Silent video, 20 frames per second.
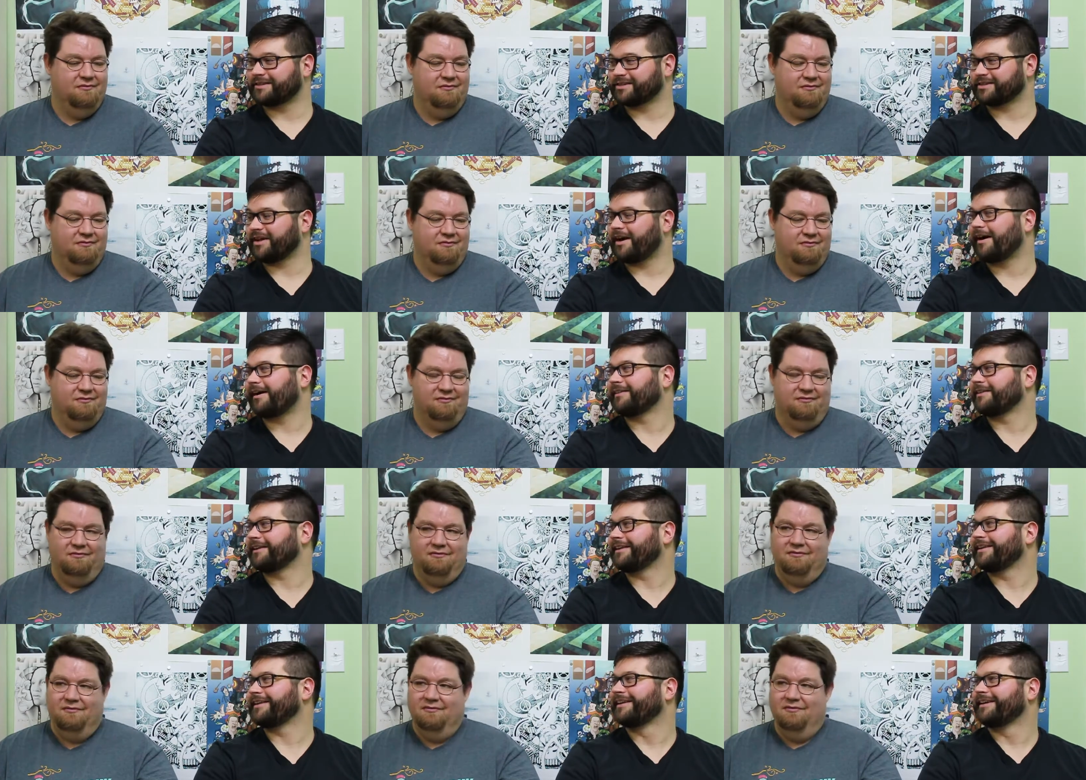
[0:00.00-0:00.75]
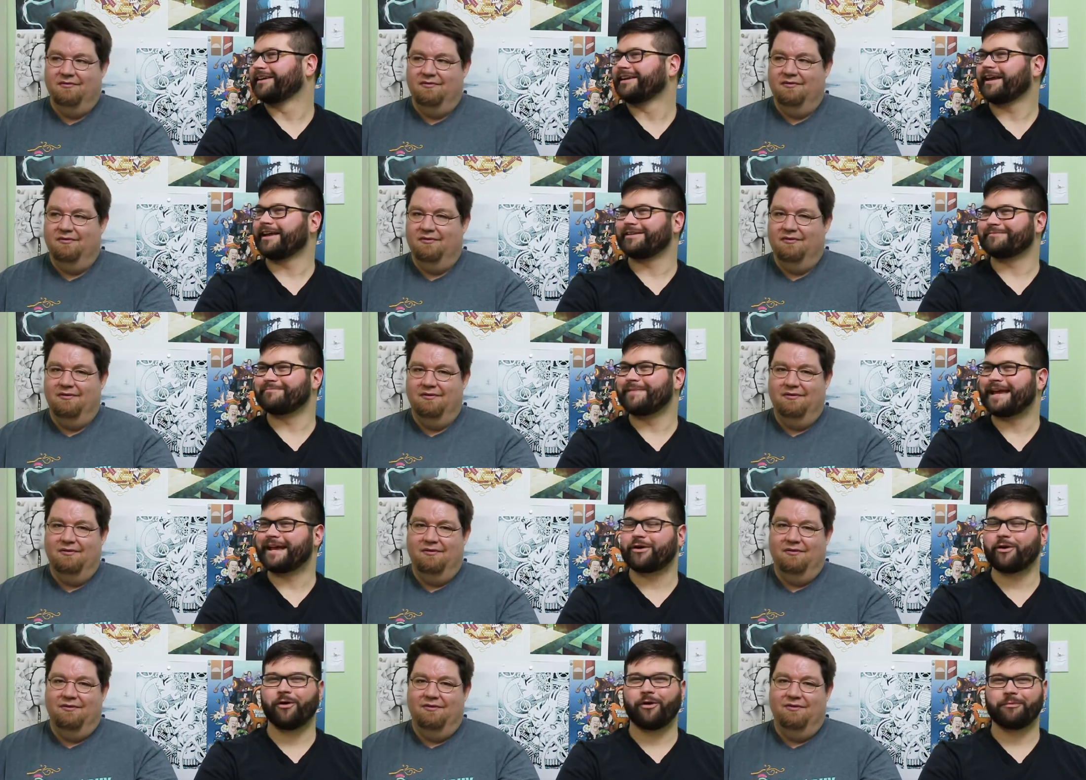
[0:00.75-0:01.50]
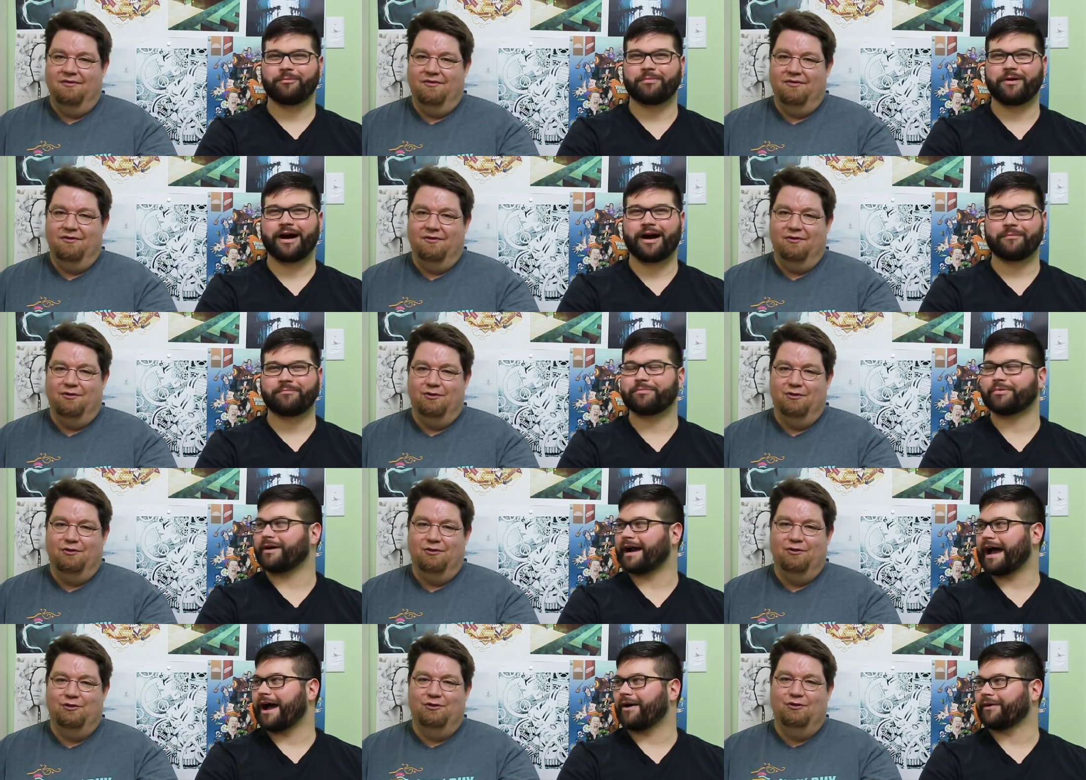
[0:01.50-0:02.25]
Speaker 1: Scotland and make old Bob
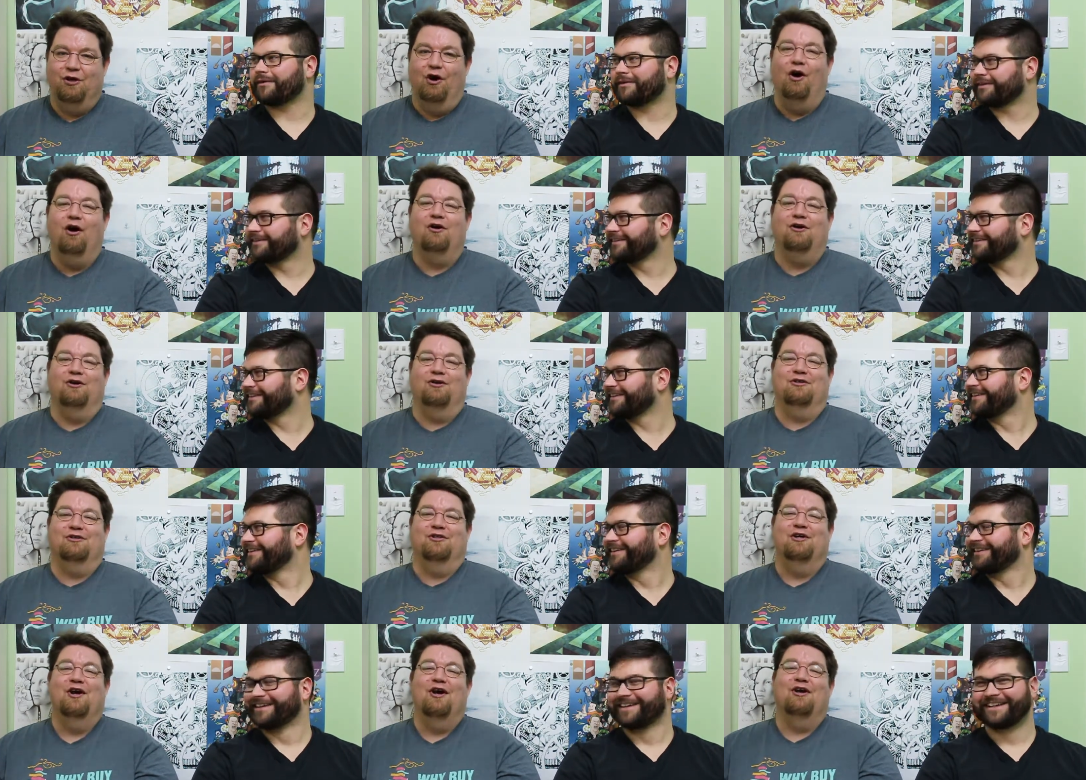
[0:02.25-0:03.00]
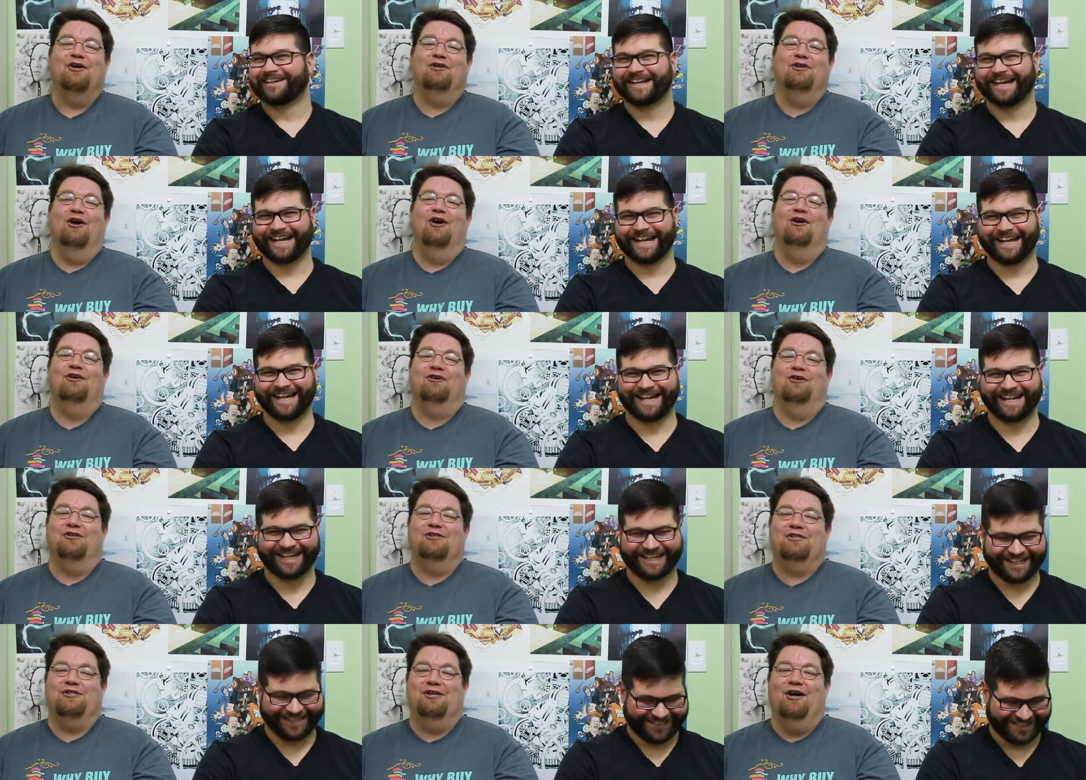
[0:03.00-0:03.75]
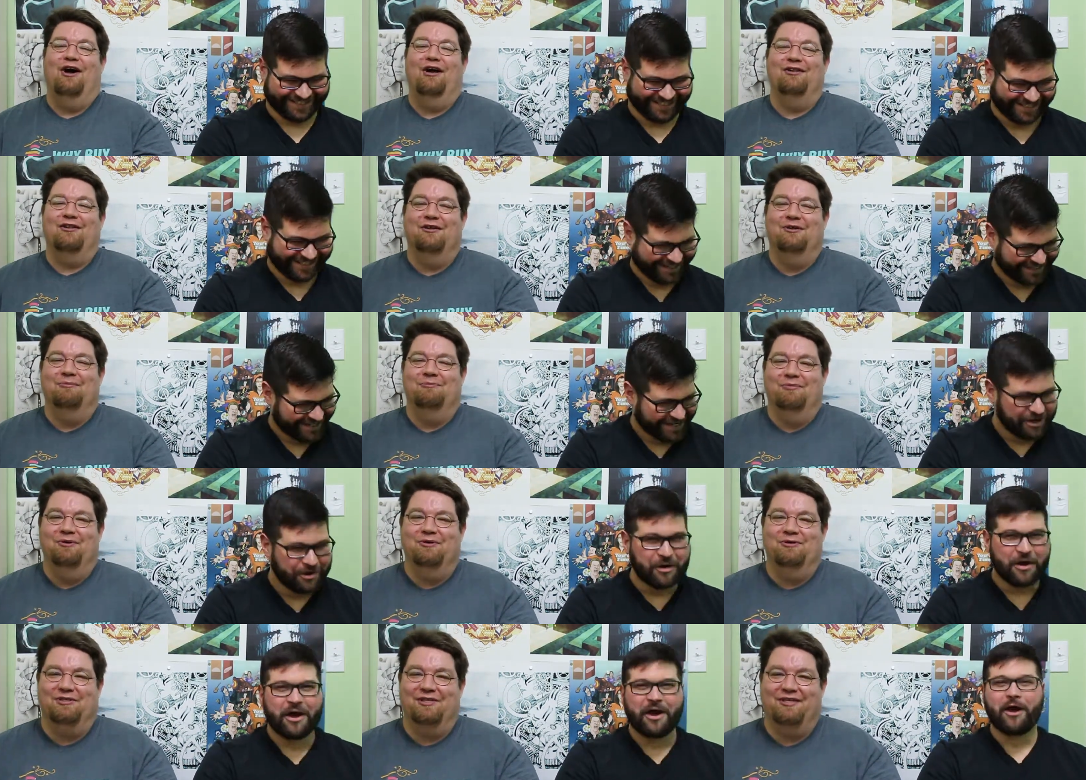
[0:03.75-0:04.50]
proud. Conquer,
Speaker 2: conquer Scotland
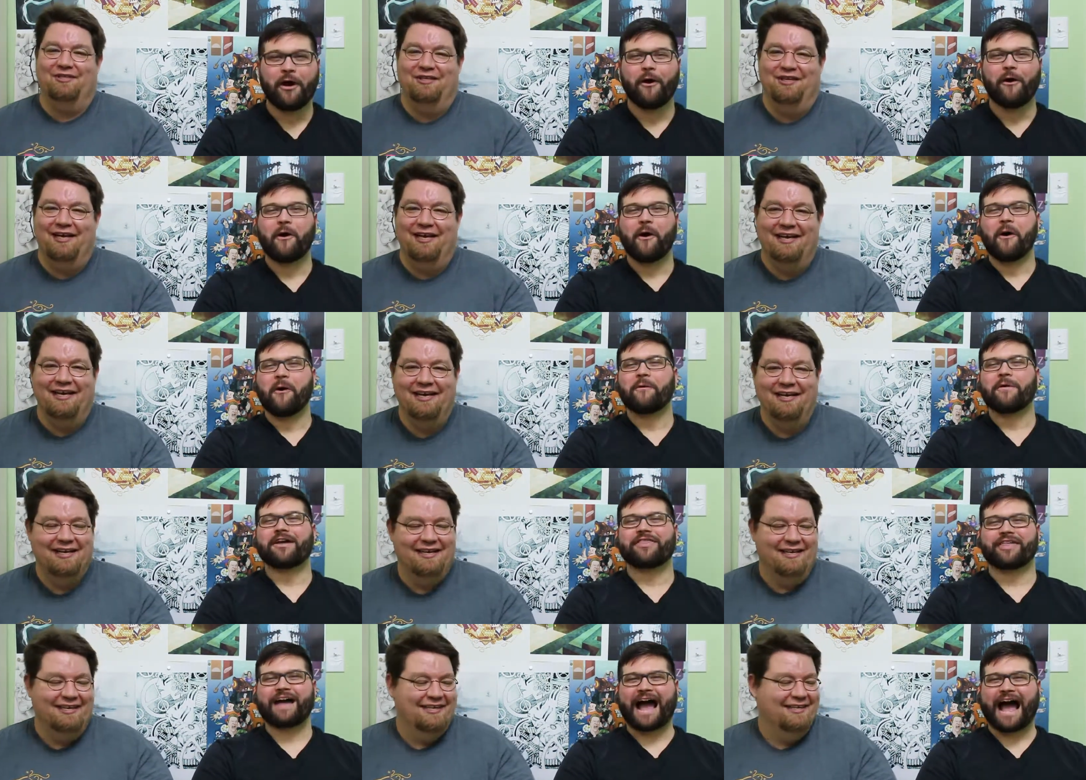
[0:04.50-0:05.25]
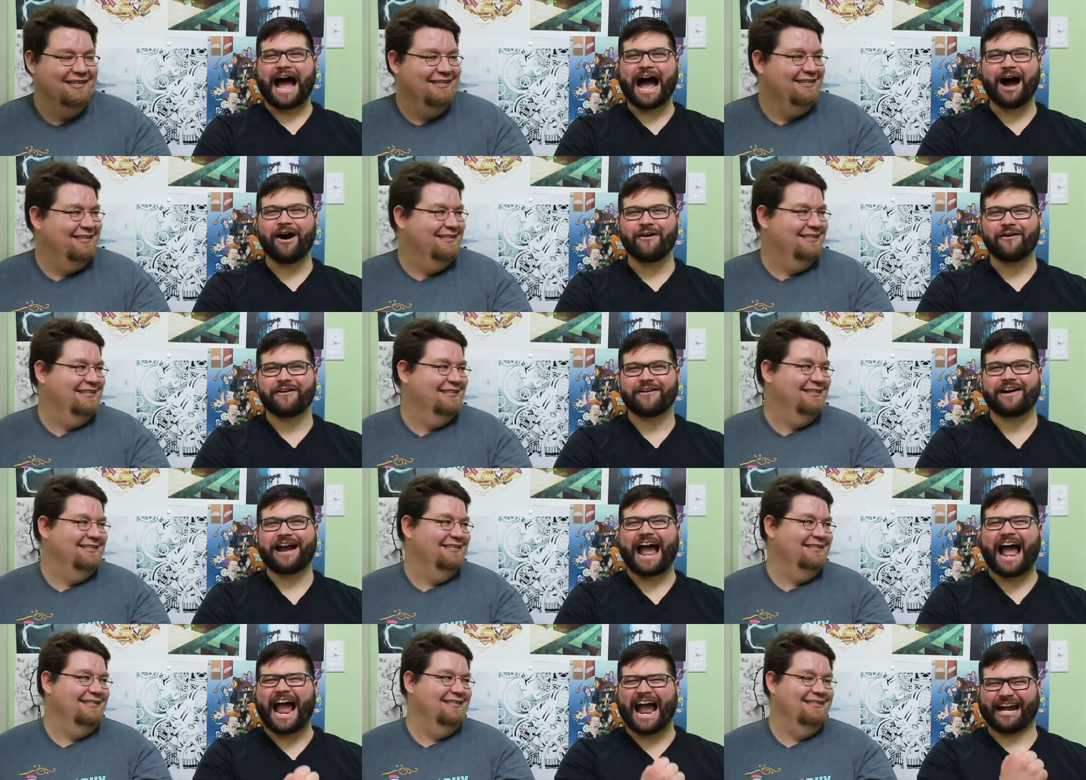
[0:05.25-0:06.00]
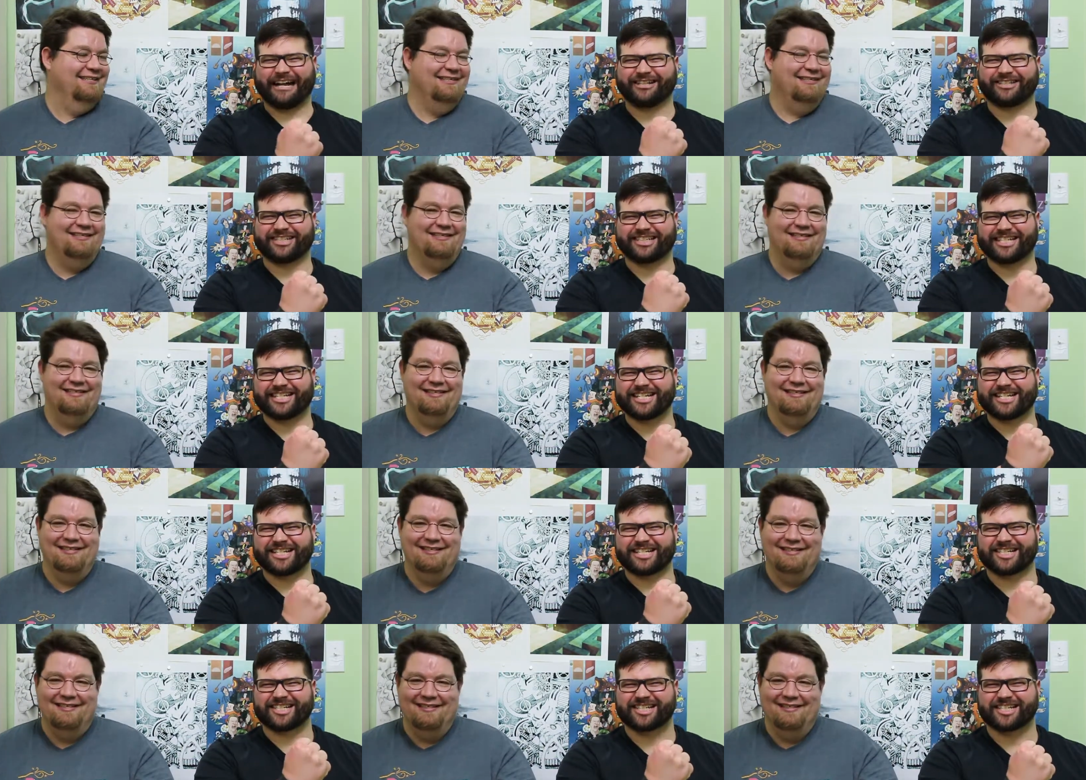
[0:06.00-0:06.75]
musically with
Speaker 1: our
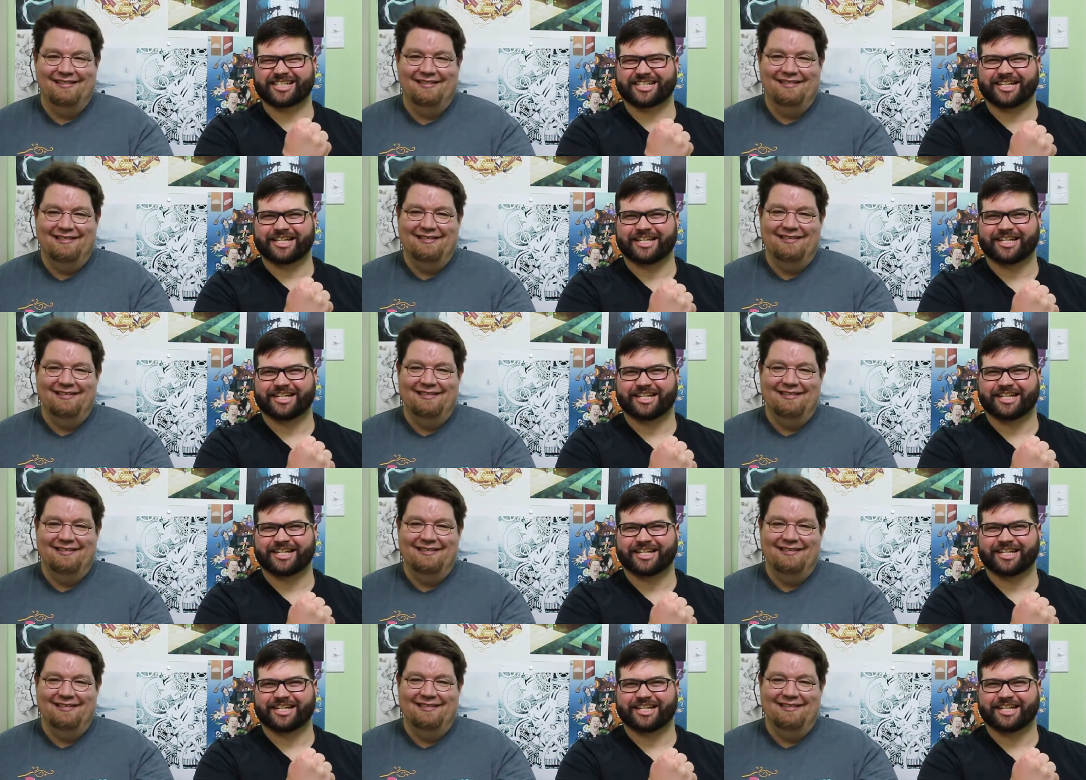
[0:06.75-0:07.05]
axes.